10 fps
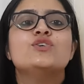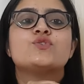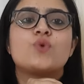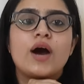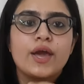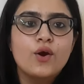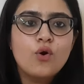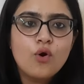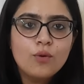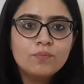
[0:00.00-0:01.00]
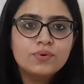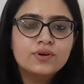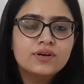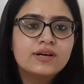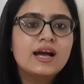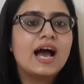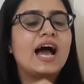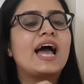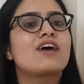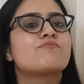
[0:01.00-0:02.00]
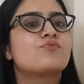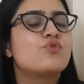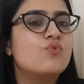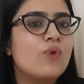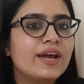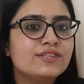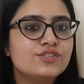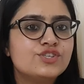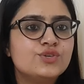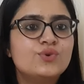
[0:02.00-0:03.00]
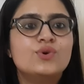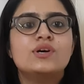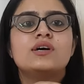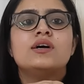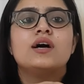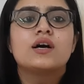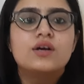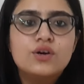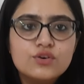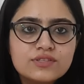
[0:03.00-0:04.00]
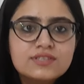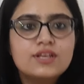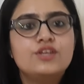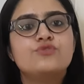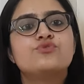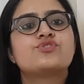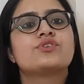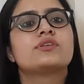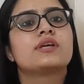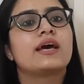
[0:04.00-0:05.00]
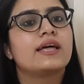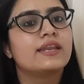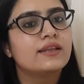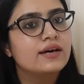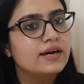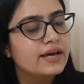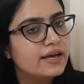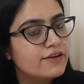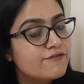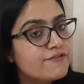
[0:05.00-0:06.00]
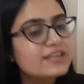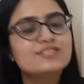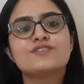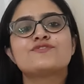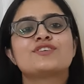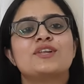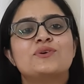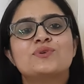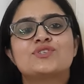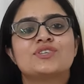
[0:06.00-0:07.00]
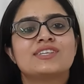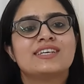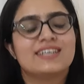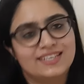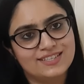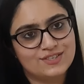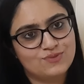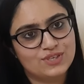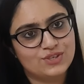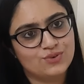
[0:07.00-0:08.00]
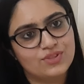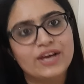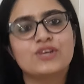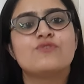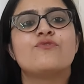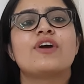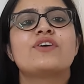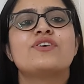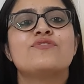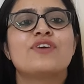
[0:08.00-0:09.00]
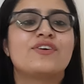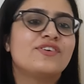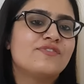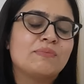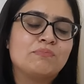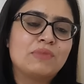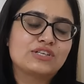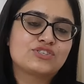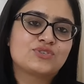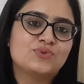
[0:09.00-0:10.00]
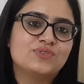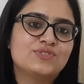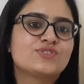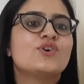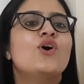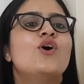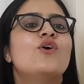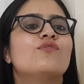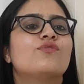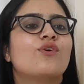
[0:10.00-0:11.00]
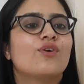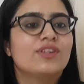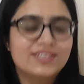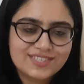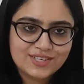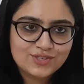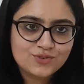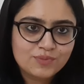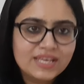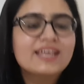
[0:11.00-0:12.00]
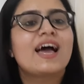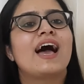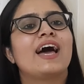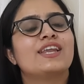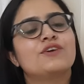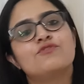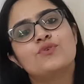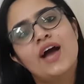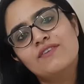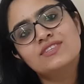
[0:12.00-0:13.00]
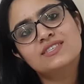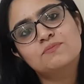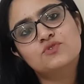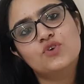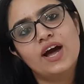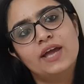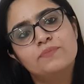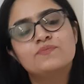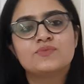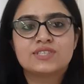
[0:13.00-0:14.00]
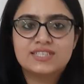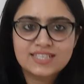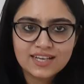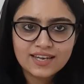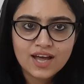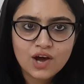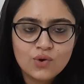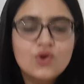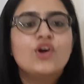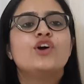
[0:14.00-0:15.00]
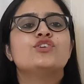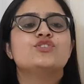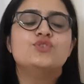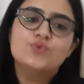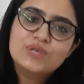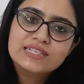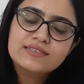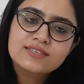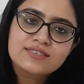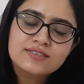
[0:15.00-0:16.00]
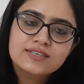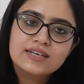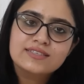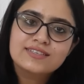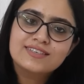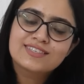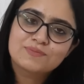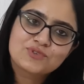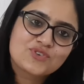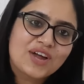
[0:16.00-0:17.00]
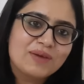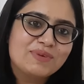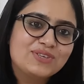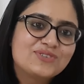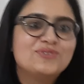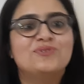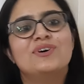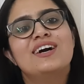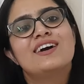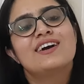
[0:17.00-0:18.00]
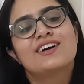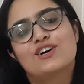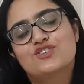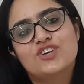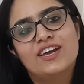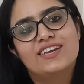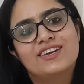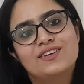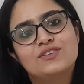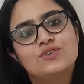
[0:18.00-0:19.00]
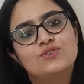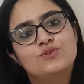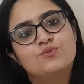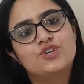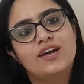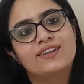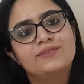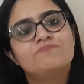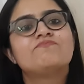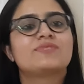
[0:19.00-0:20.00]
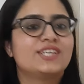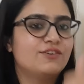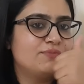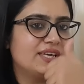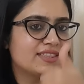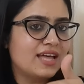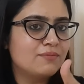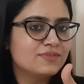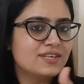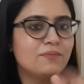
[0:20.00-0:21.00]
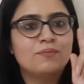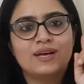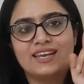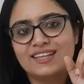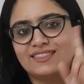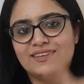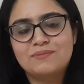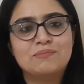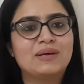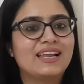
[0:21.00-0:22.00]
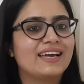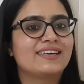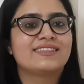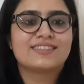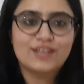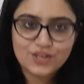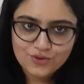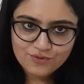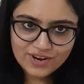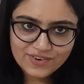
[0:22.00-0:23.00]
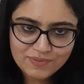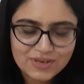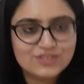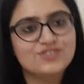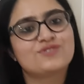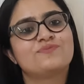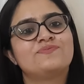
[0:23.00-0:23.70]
So I hope I have provided you a good solution and effective solution in this video. Thank you very much, students, for listening to me. And if you haven't subscribed till now, do consider subscribing to Kakshai Kiran YouTube channel. Give me a thumbs up and hit the bell icon. Thank you very much.